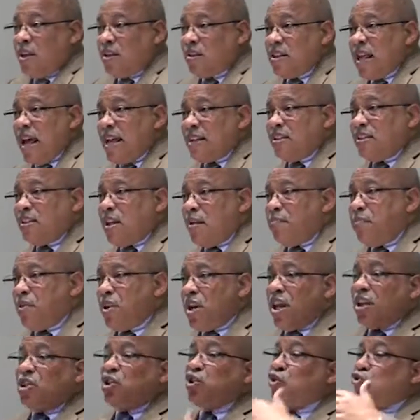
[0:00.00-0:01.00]
It's not
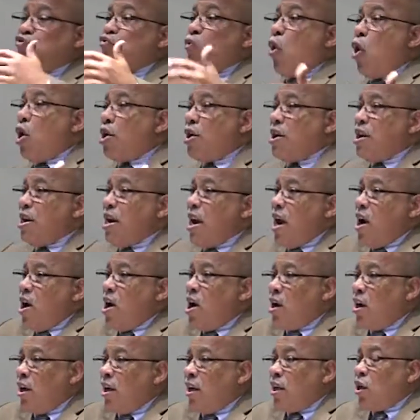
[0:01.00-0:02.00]
something
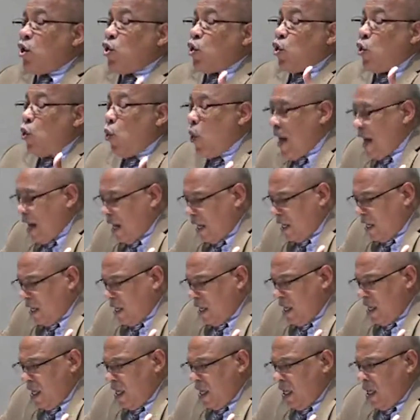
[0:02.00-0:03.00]
extraordinarily
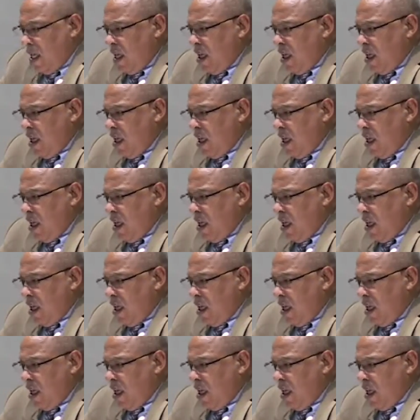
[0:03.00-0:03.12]
quick.